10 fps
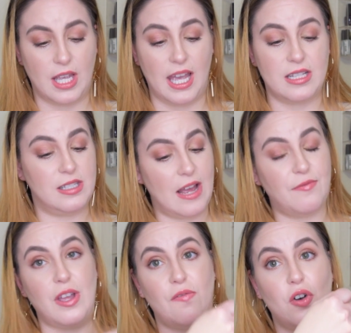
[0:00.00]
It's
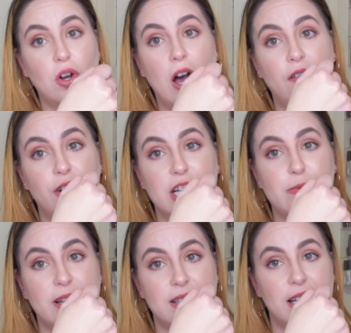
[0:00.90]
definitely full
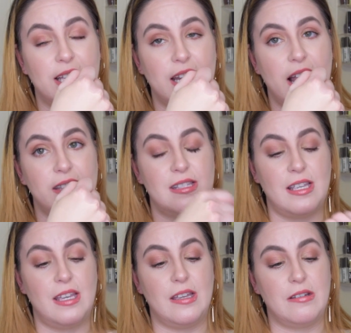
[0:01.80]
coverage because I cannot
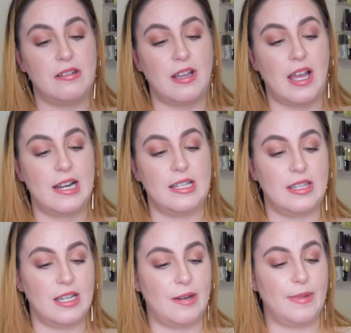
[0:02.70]
see
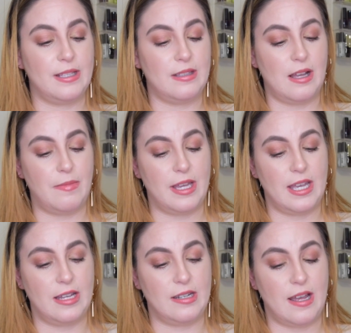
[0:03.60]
anything on my
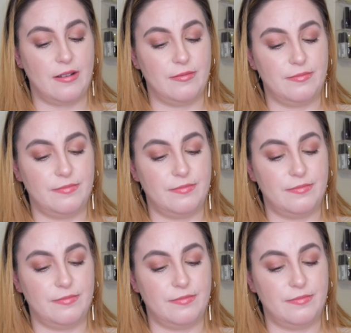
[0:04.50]
hand now.